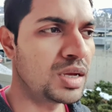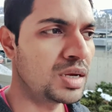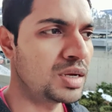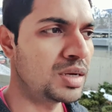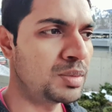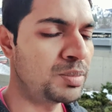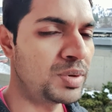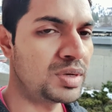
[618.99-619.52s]

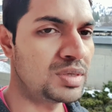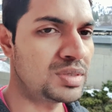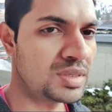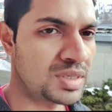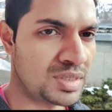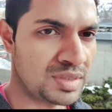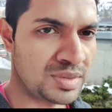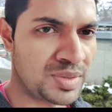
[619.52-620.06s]
But
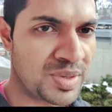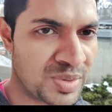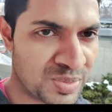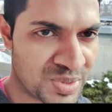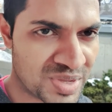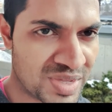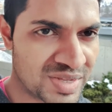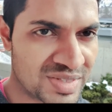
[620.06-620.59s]

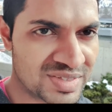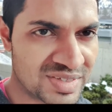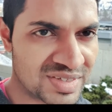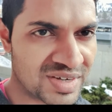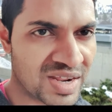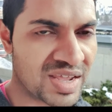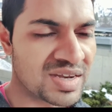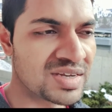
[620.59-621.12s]
looking at the
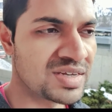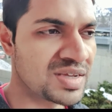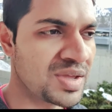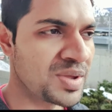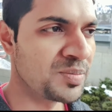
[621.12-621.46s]
rent,